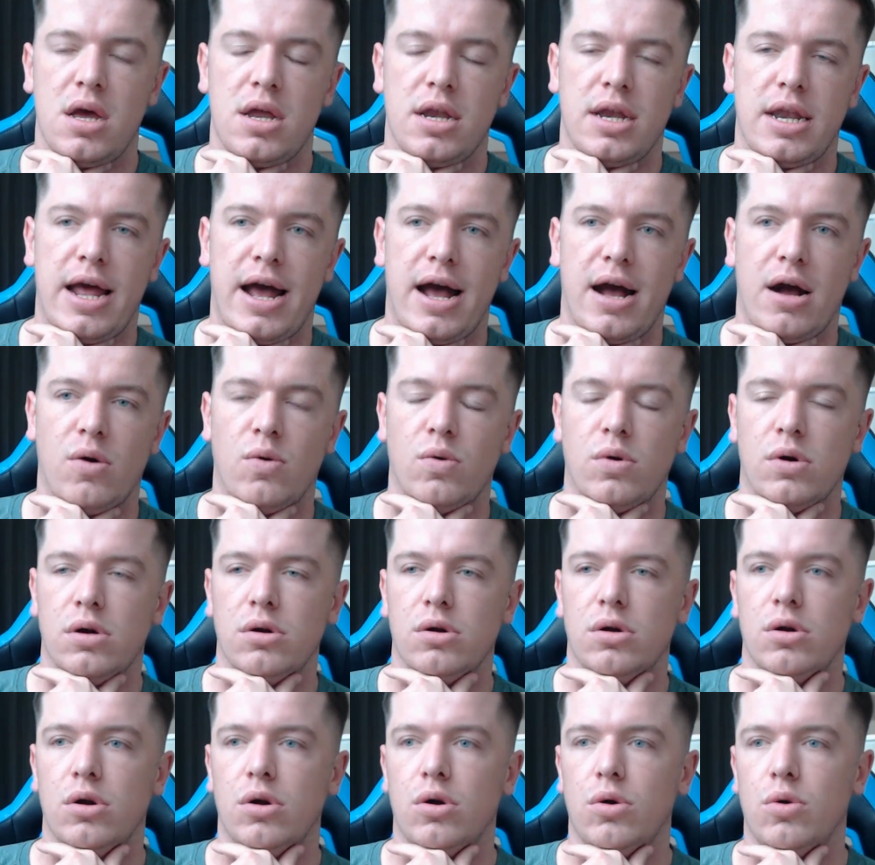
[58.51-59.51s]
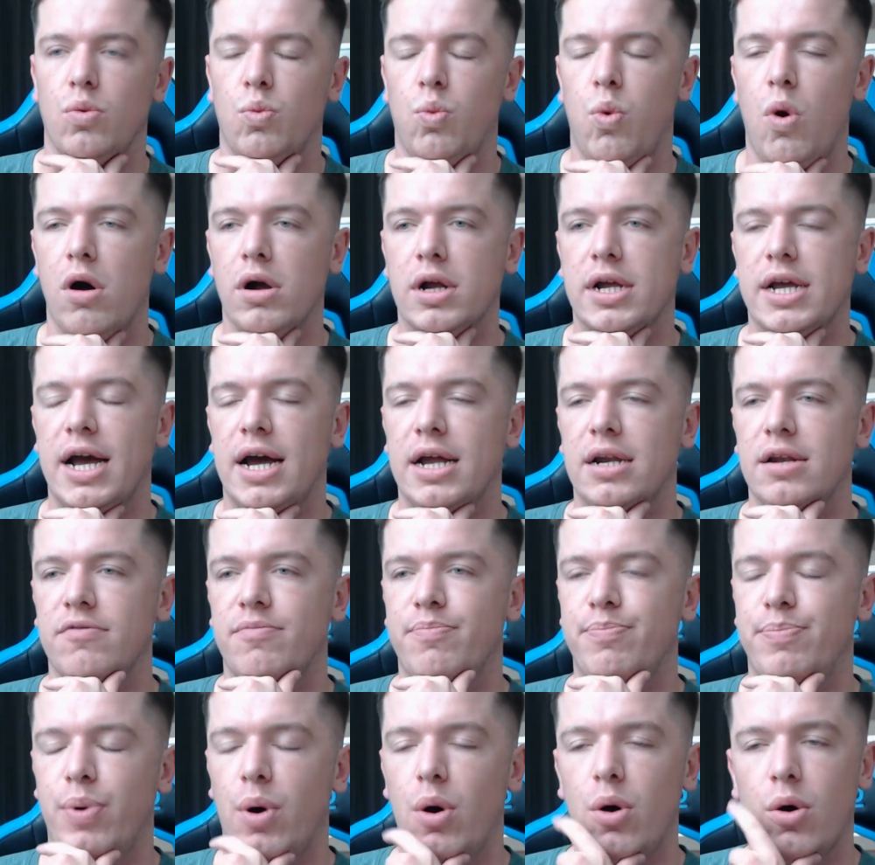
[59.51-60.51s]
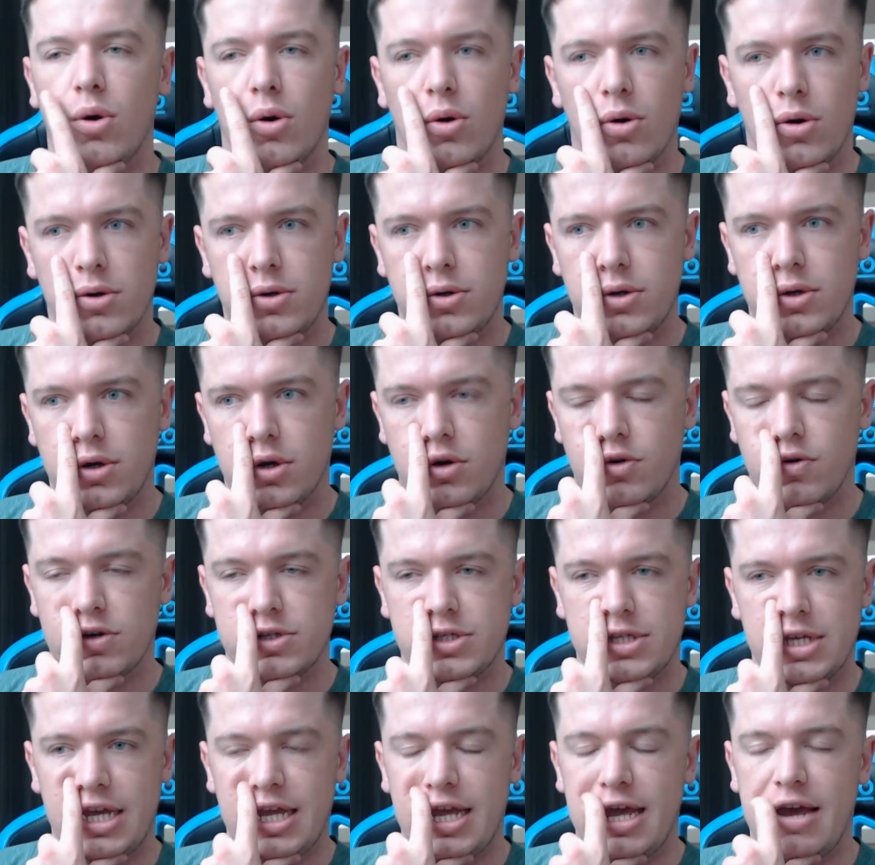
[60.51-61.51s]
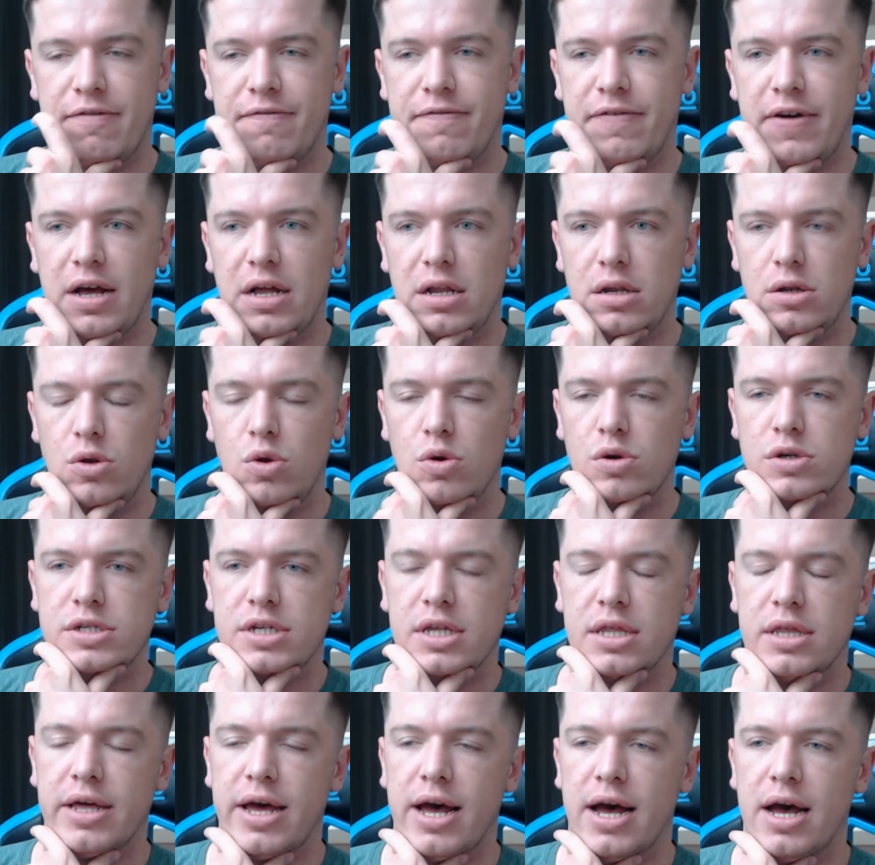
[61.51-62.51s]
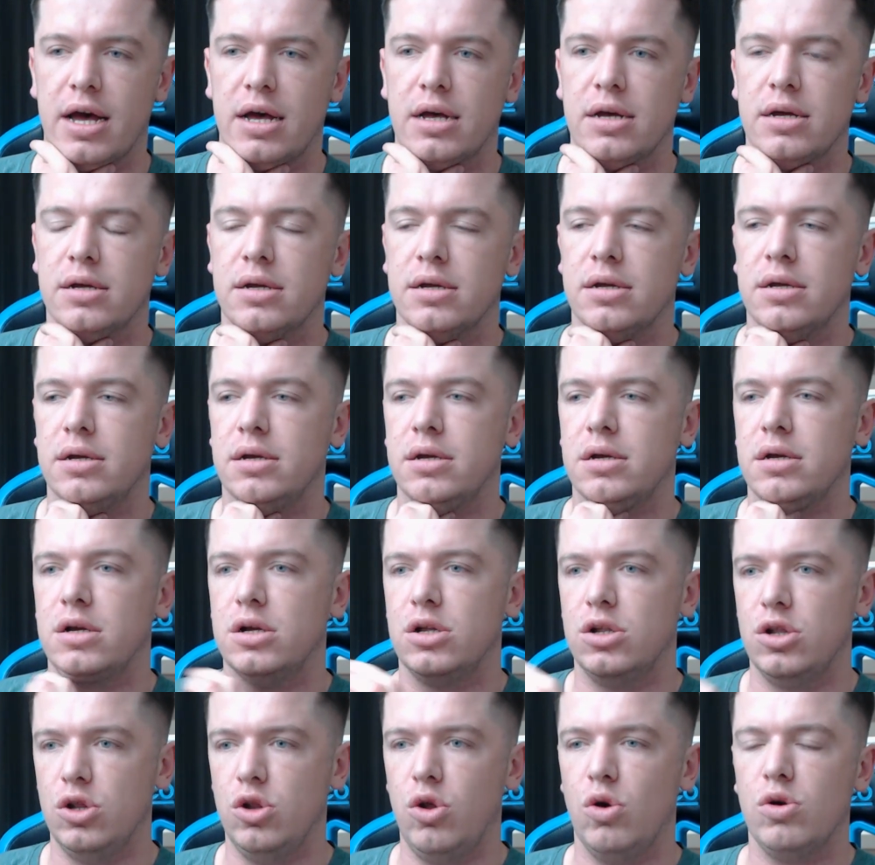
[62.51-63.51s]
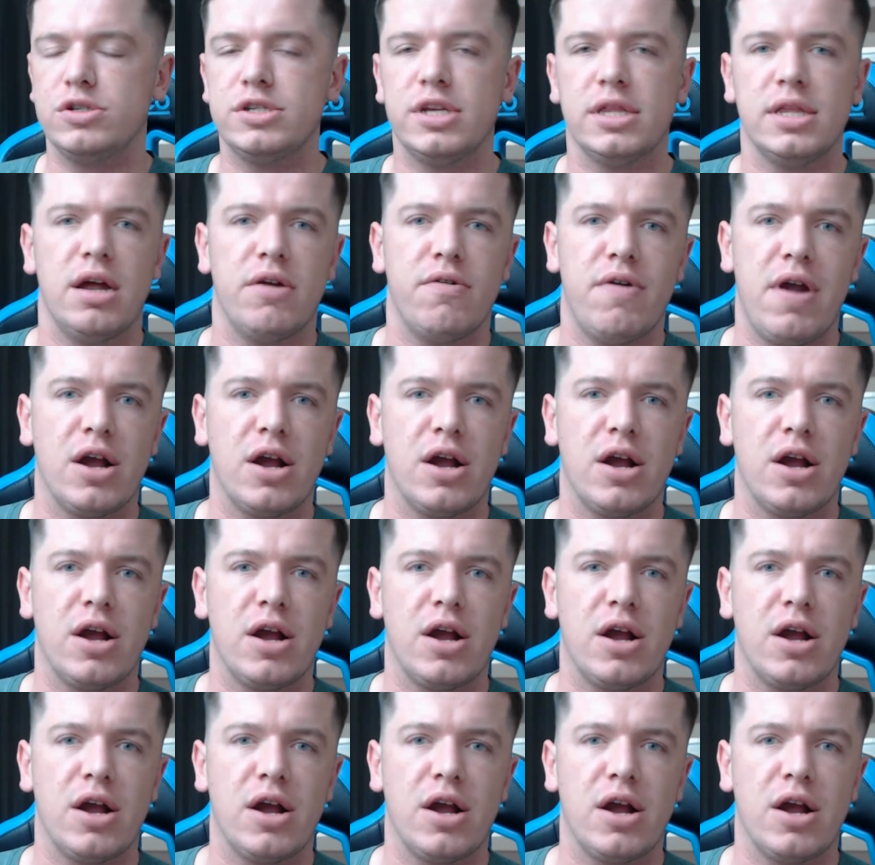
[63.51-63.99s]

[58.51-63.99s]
Now, what kind of board across the EFL looks at that, looks at their